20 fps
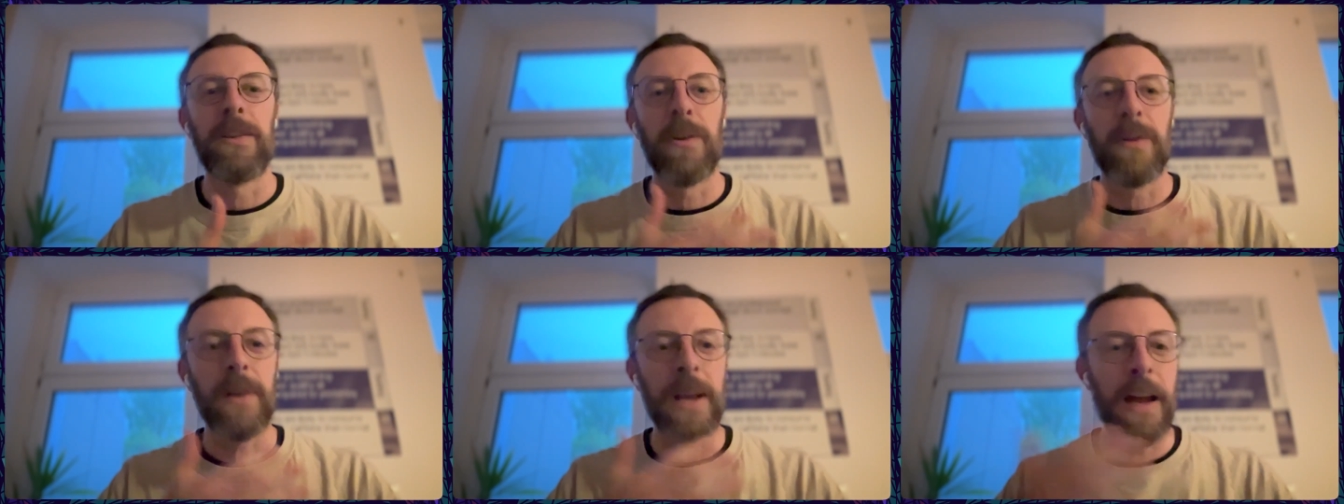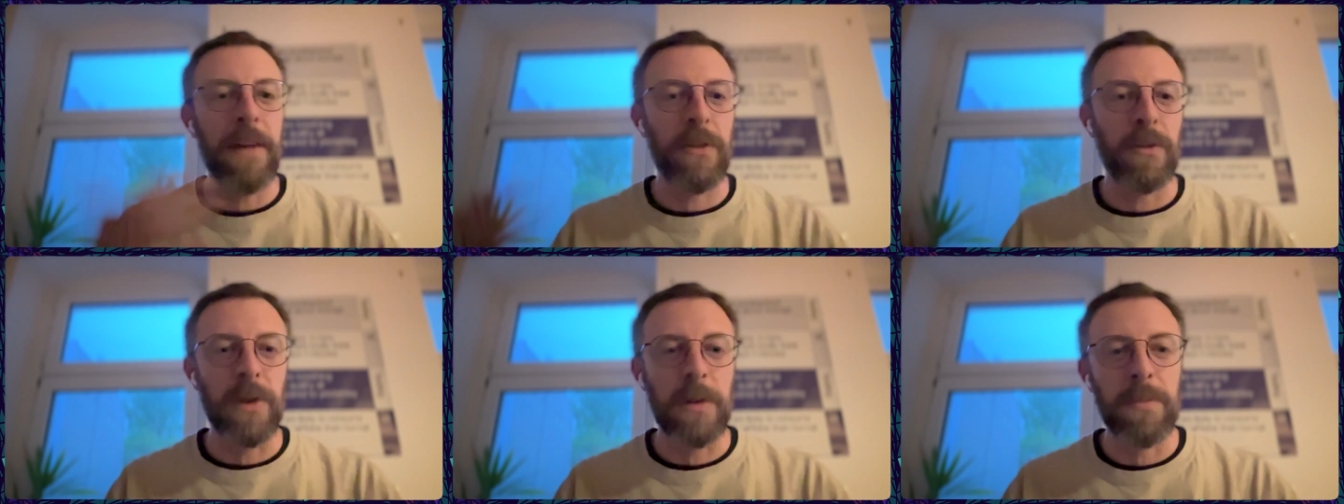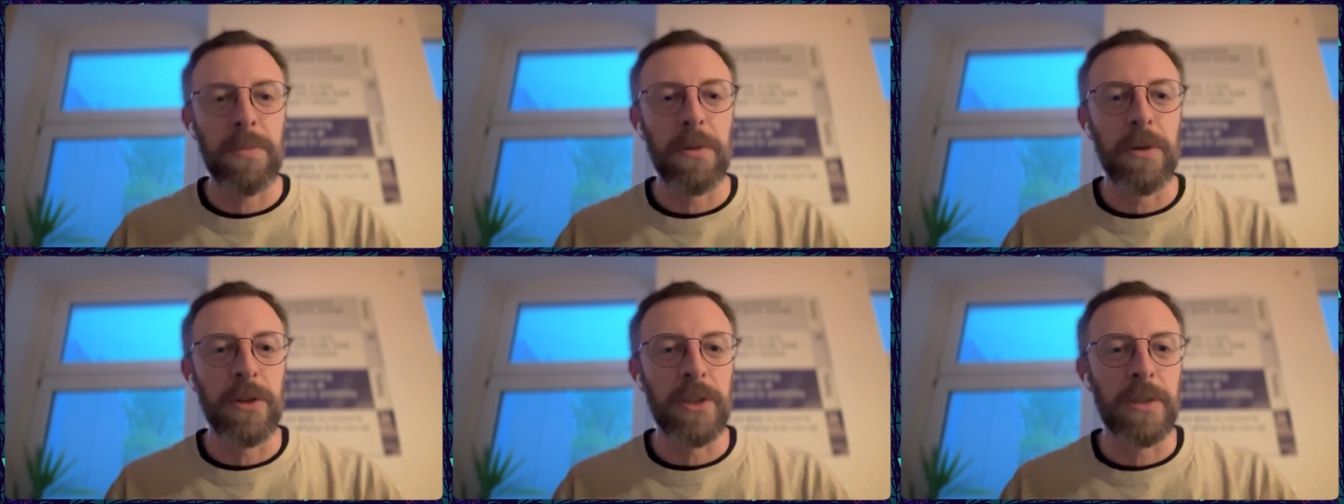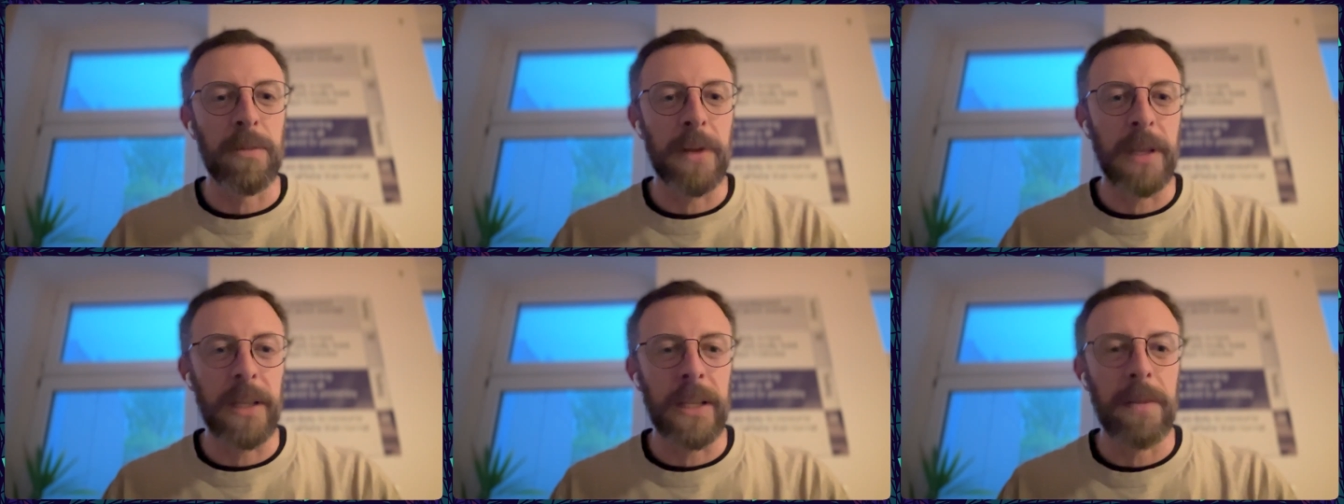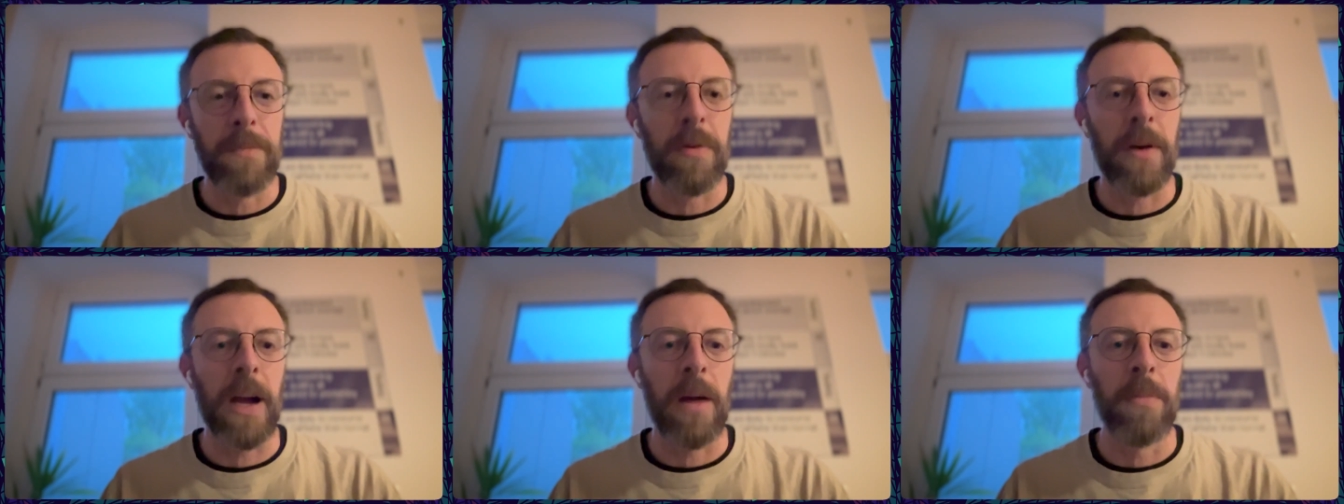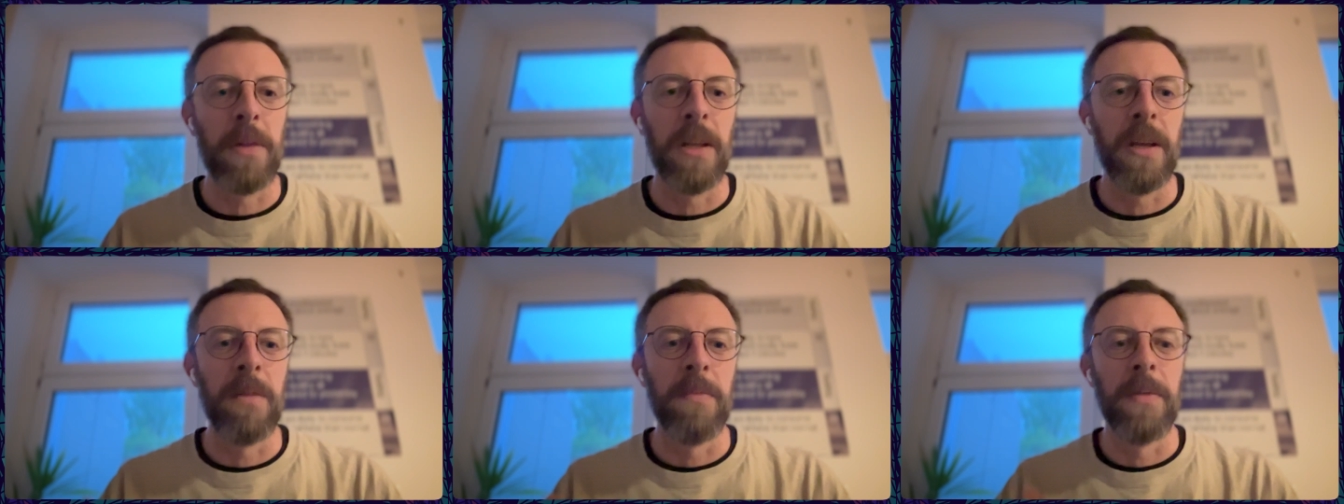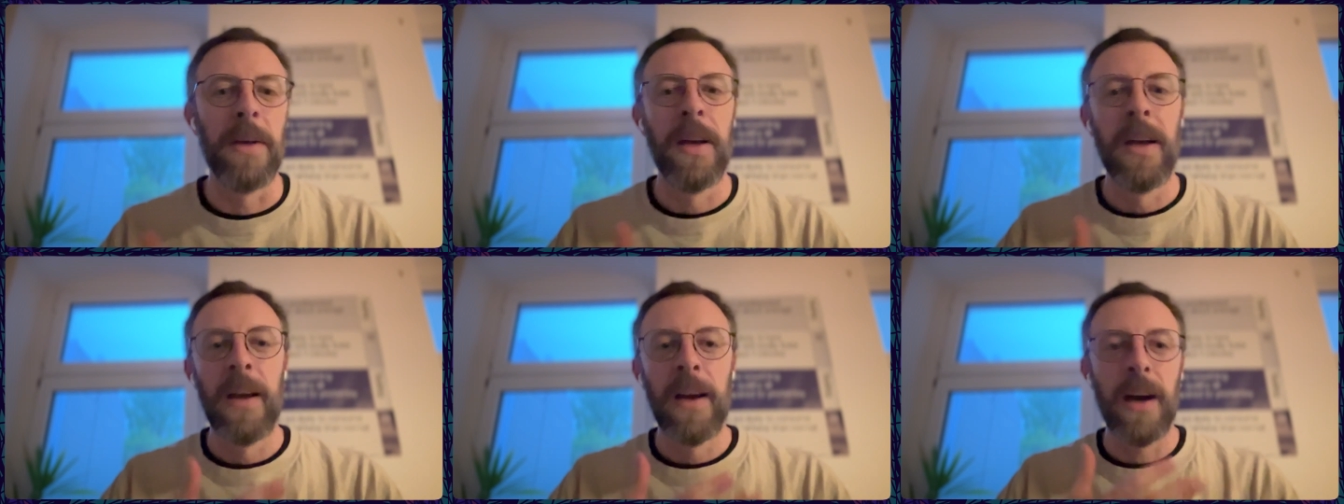You don't have the reproducibility
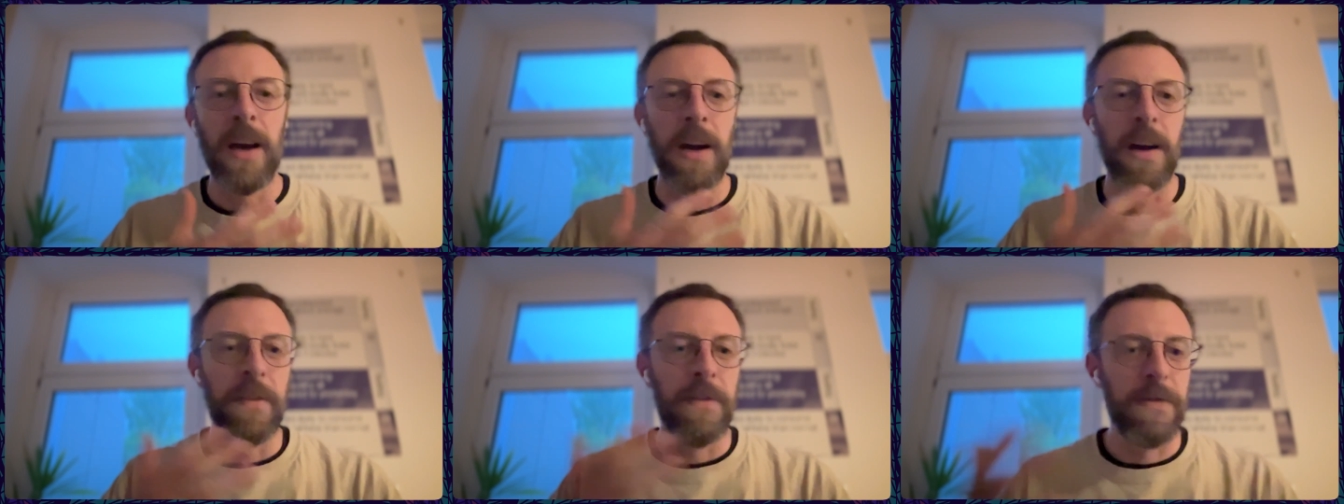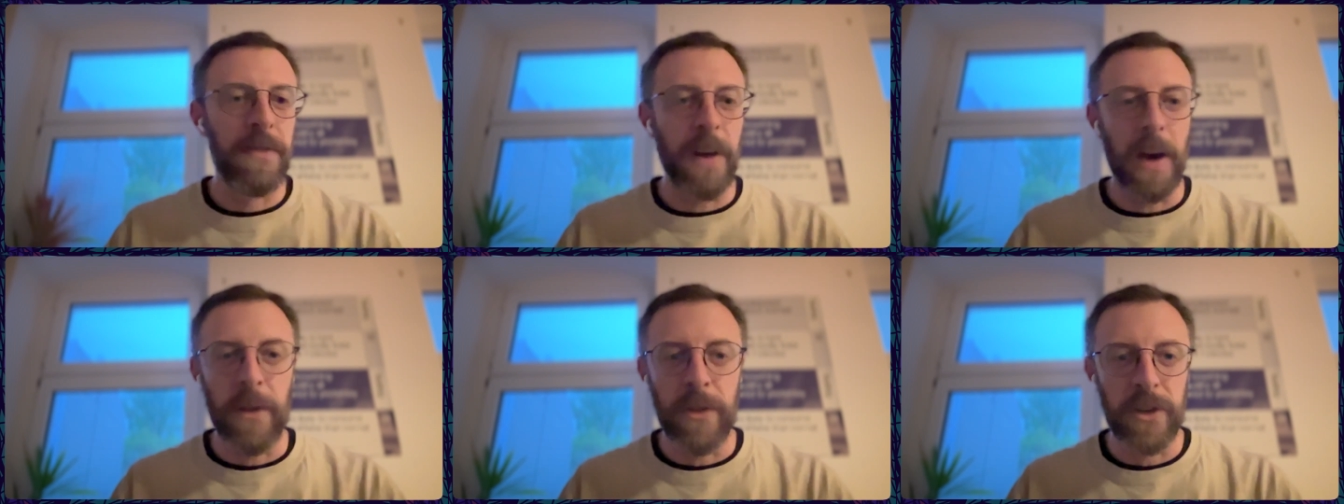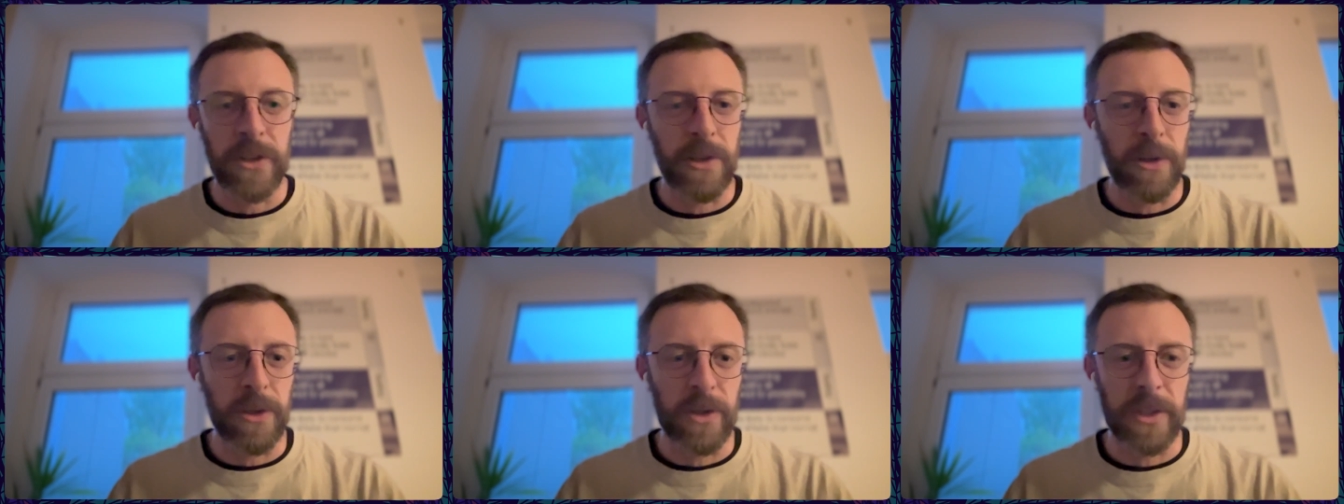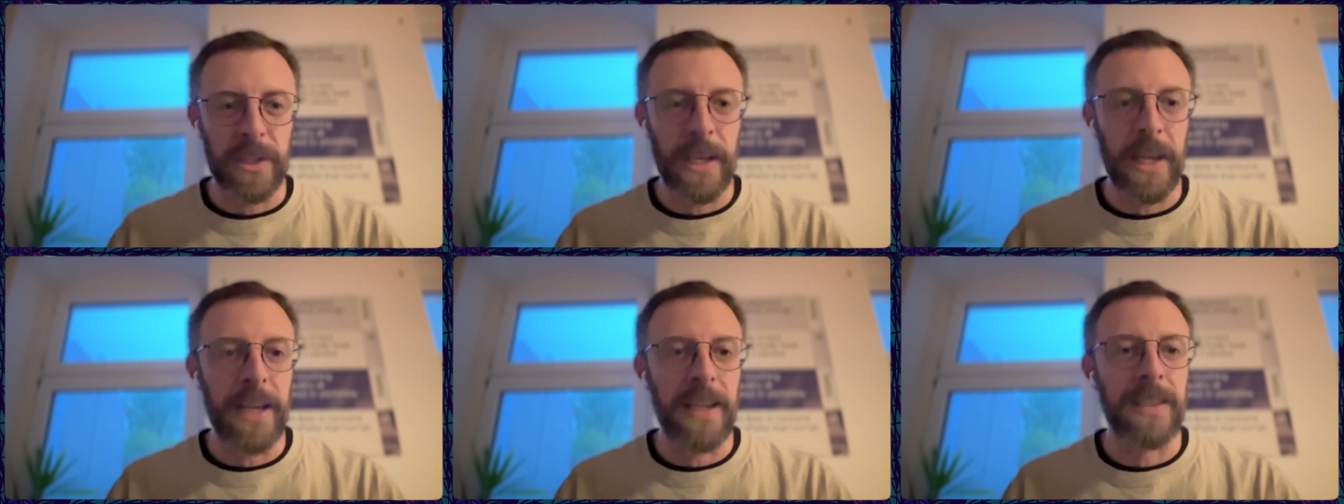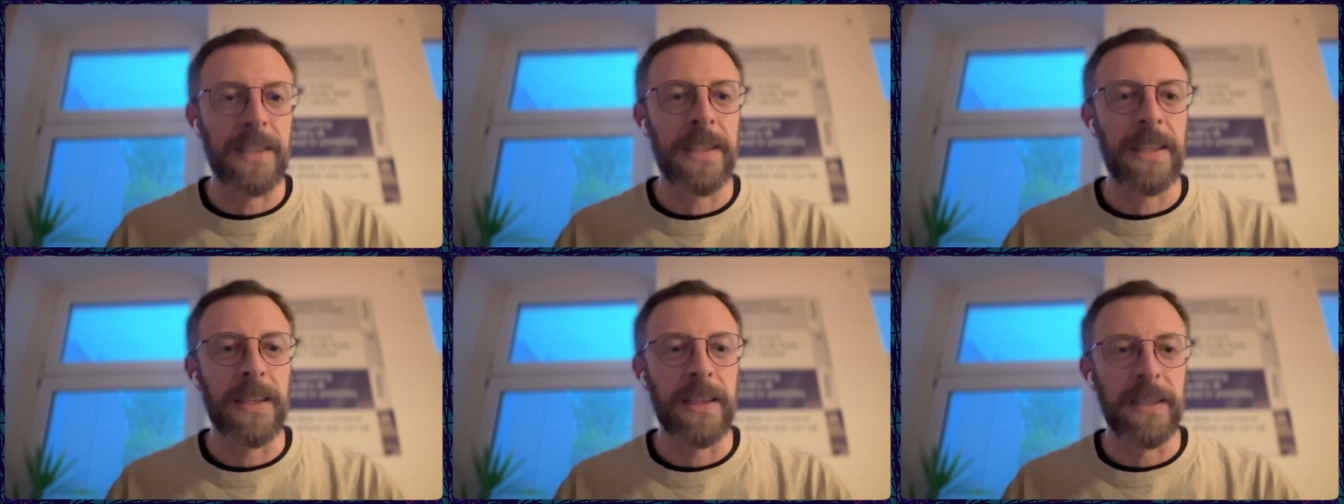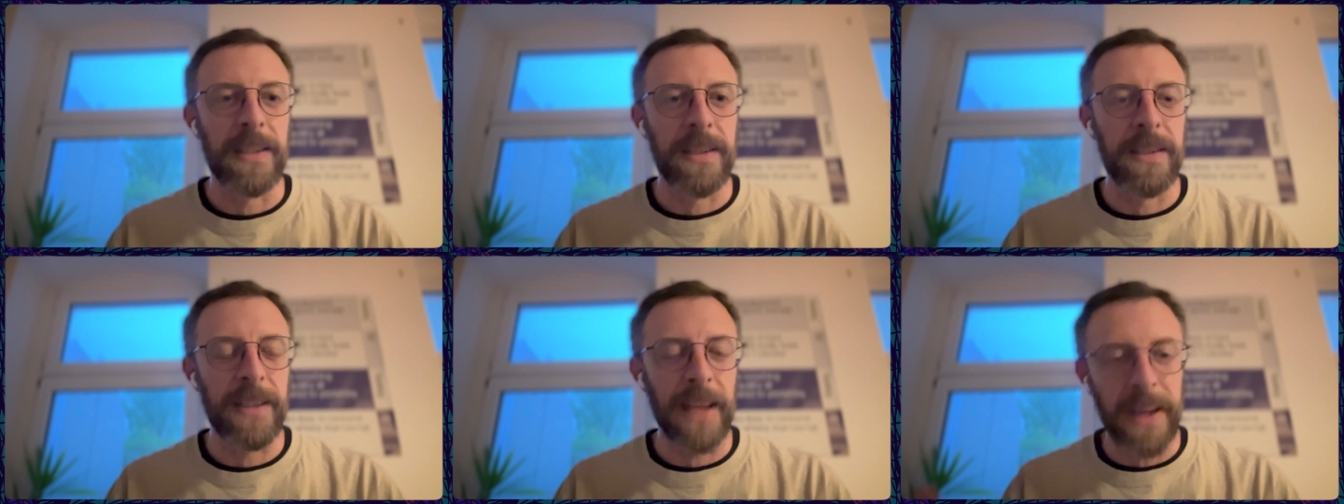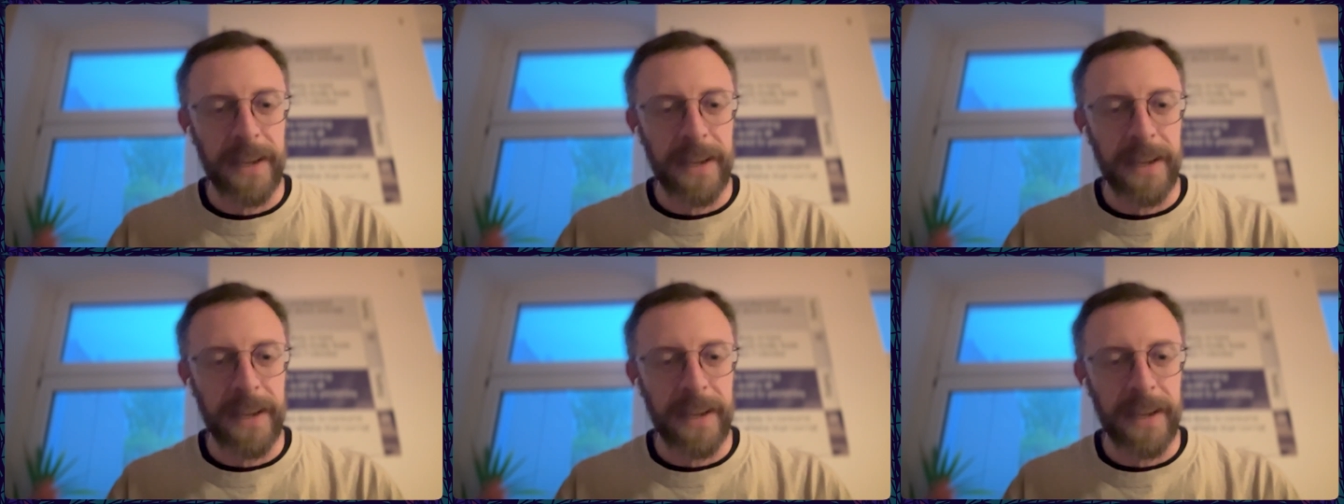problem of other social sciences.